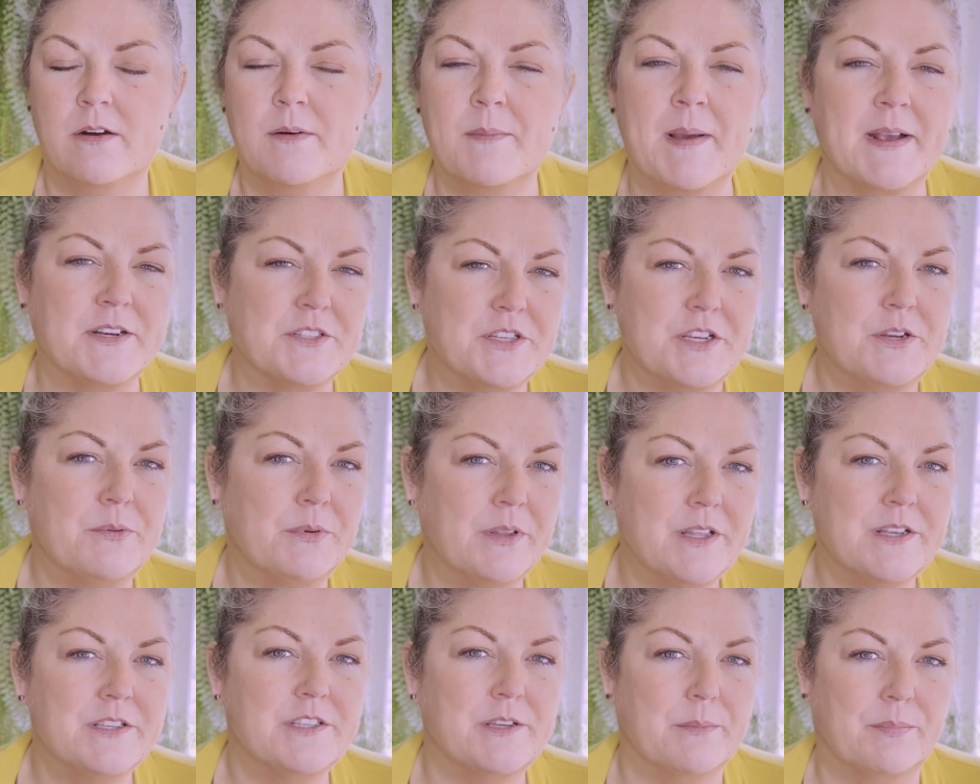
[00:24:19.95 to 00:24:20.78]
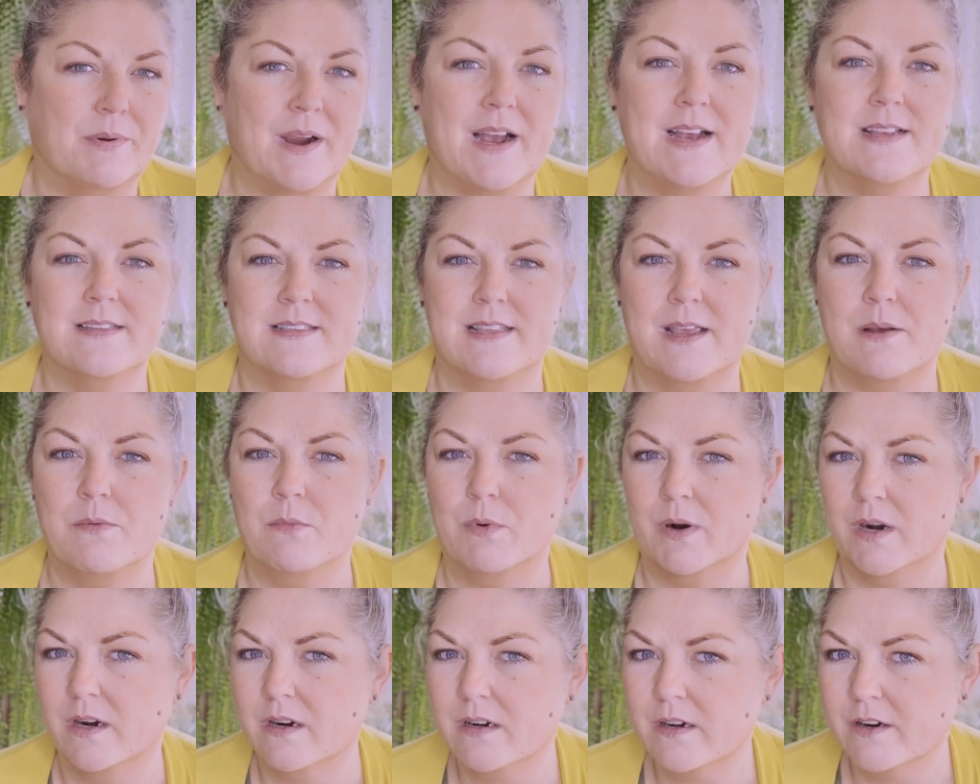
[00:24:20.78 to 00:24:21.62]
I'm actually really surprised they
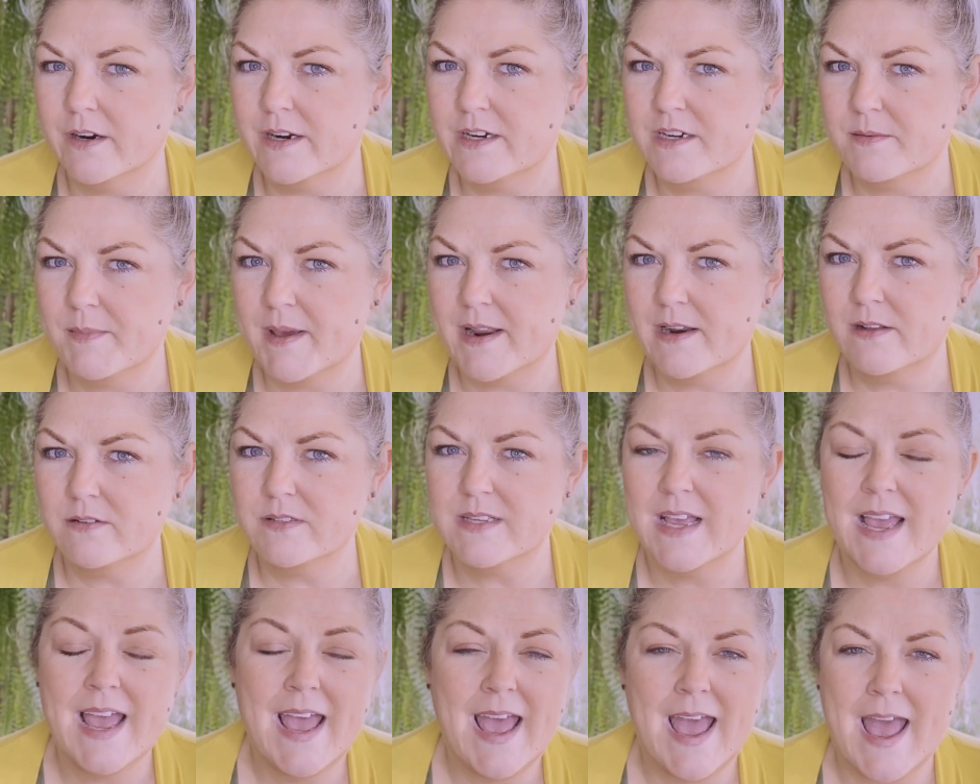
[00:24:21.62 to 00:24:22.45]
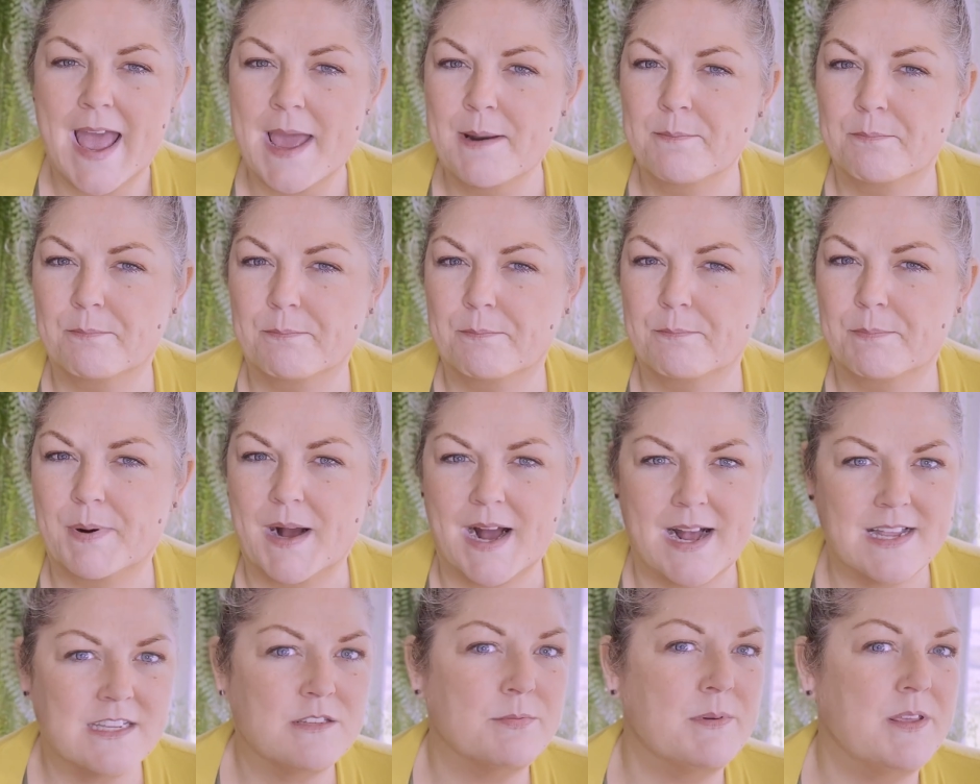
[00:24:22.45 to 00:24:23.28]
weren't green tomatoes, and
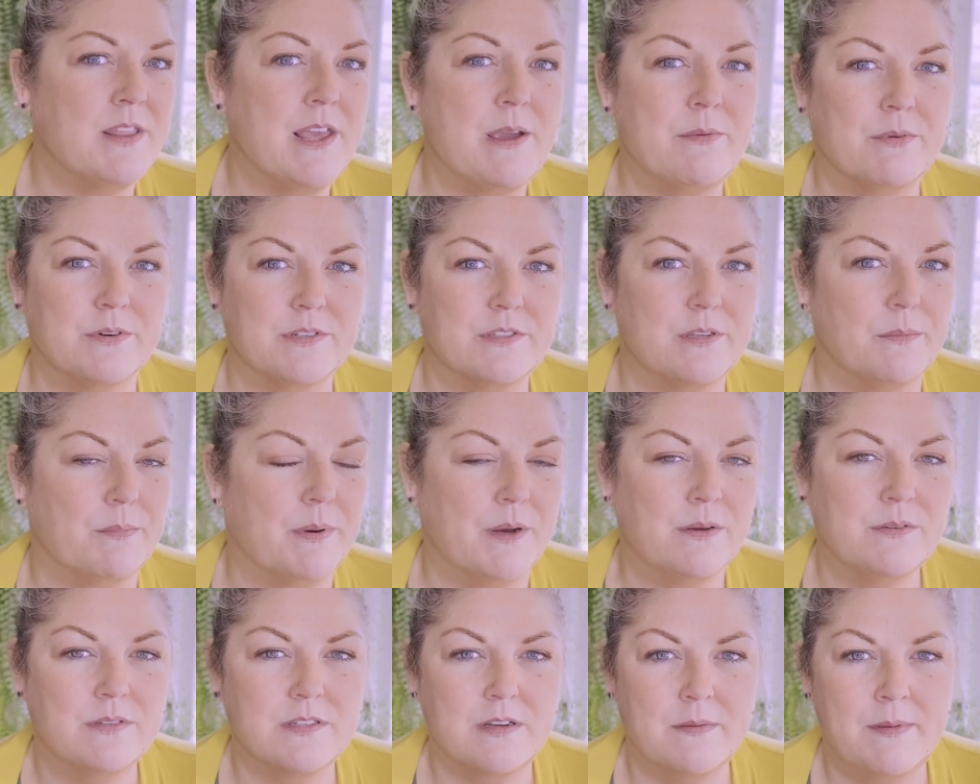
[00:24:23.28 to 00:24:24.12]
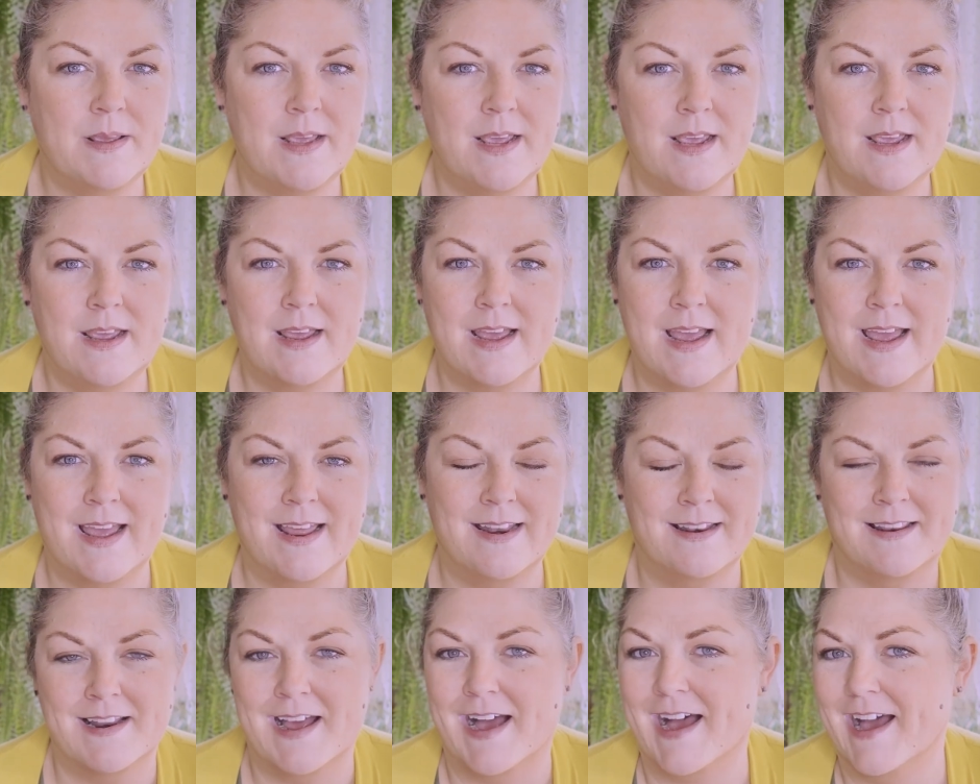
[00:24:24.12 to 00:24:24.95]
possibly they were supposed to be,
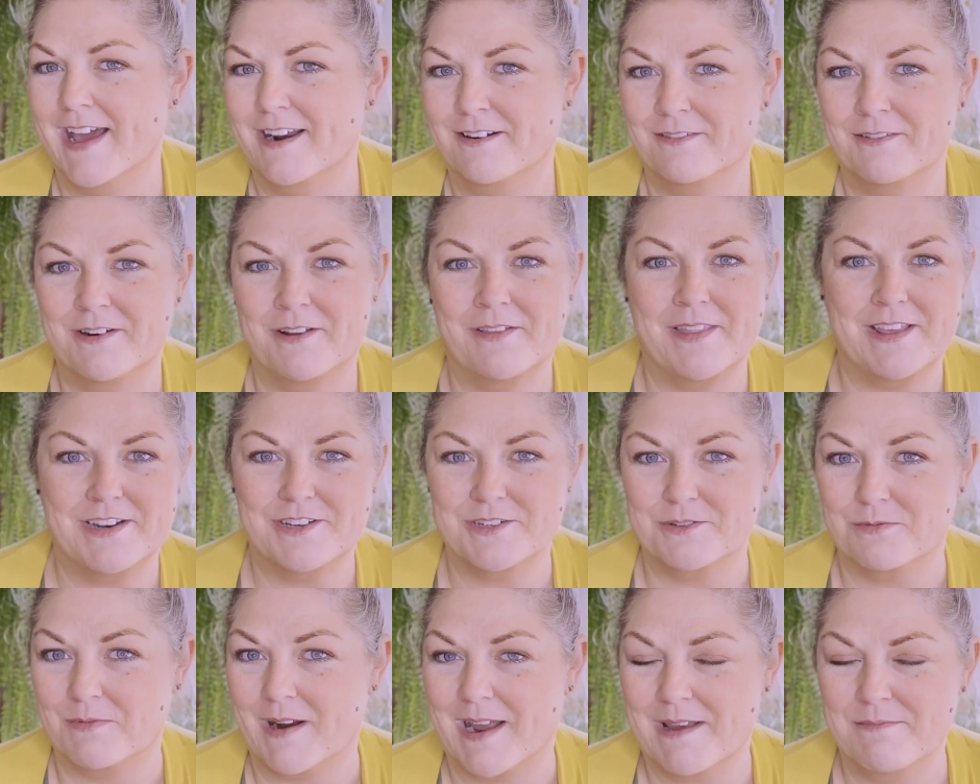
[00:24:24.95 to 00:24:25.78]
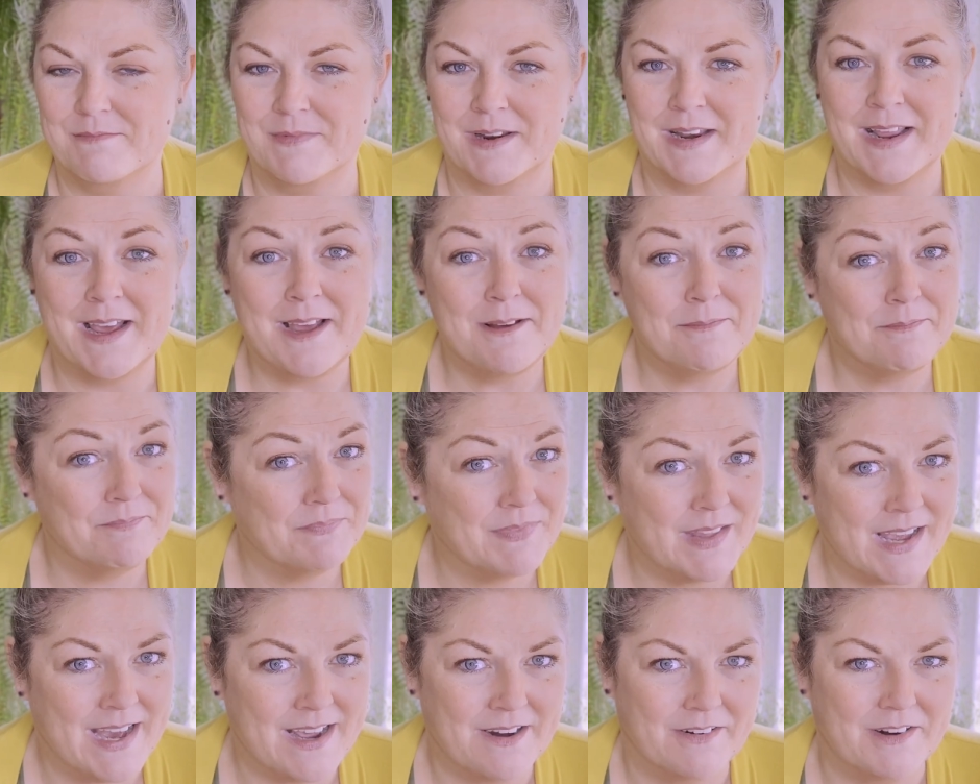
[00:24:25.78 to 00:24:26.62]
and I don't know, they just ripened it up.
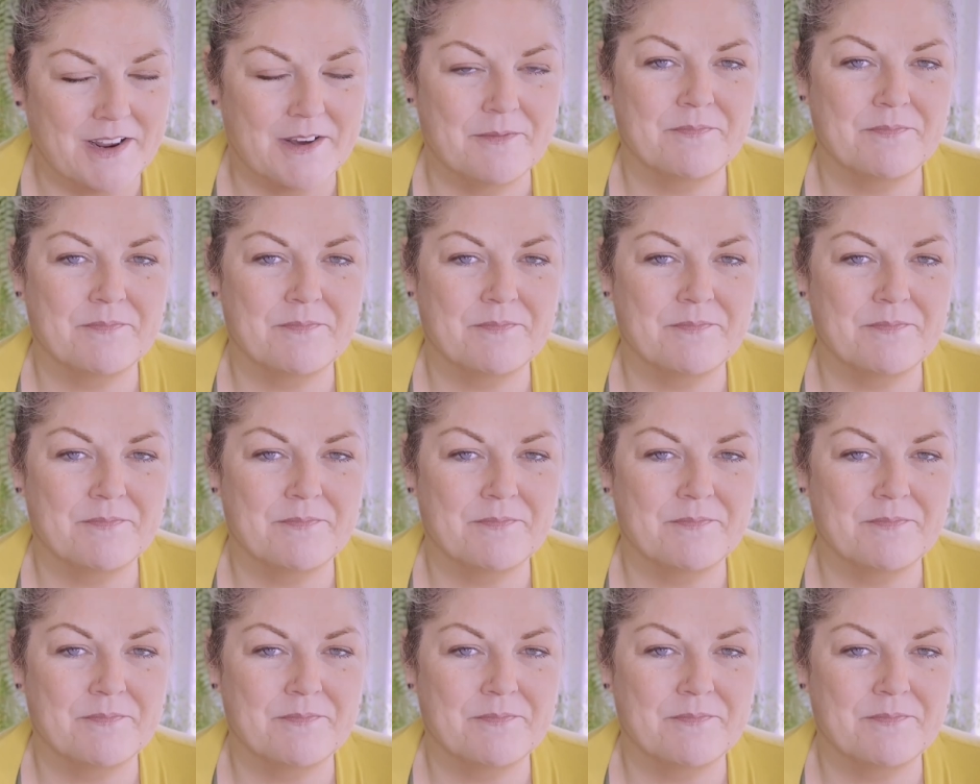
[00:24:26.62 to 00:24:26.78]
I don't know.